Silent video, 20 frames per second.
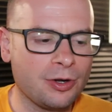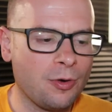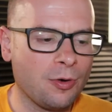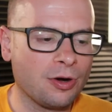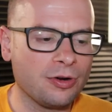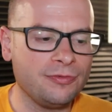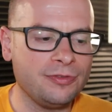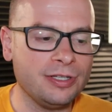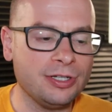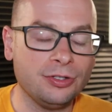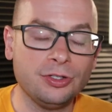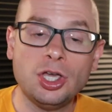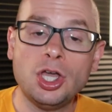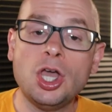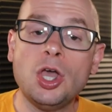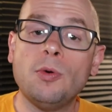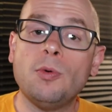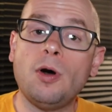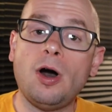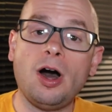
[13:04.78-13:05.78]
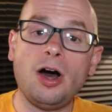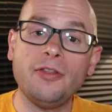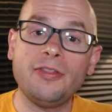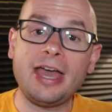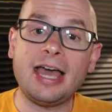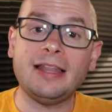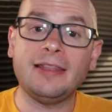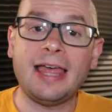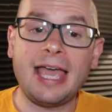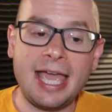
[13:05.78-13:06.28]
the cornfield. Well, all
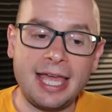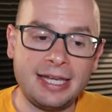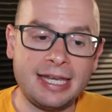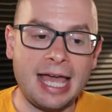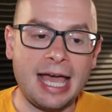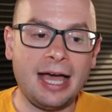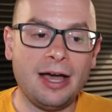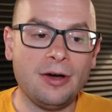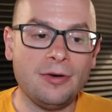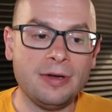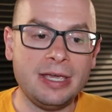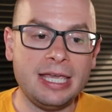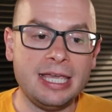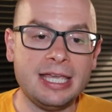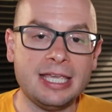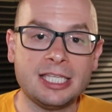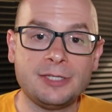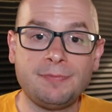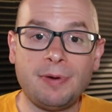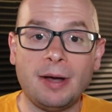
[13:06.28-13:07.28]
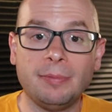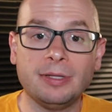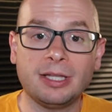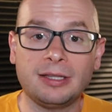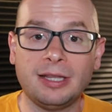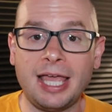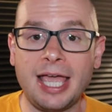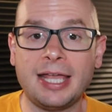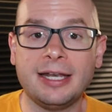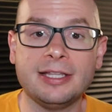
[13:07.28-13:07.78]
that land now is
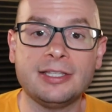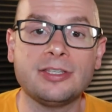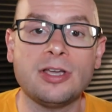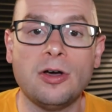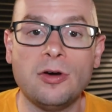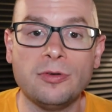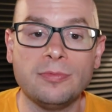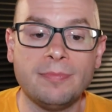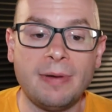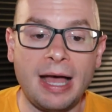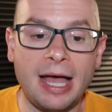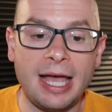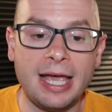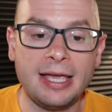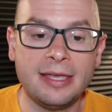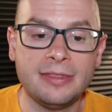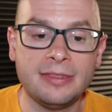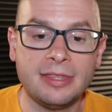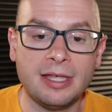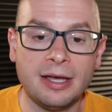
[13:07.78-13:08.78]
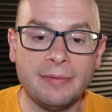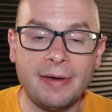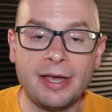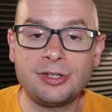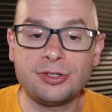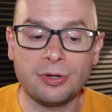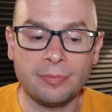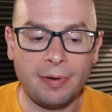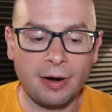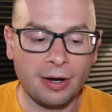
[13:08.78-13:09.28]
public land. It's owned by the
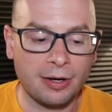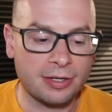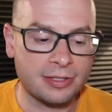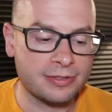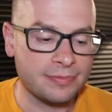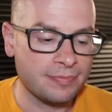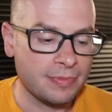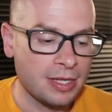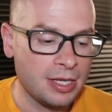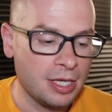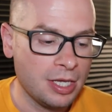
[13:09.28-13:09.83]
Metro Parks.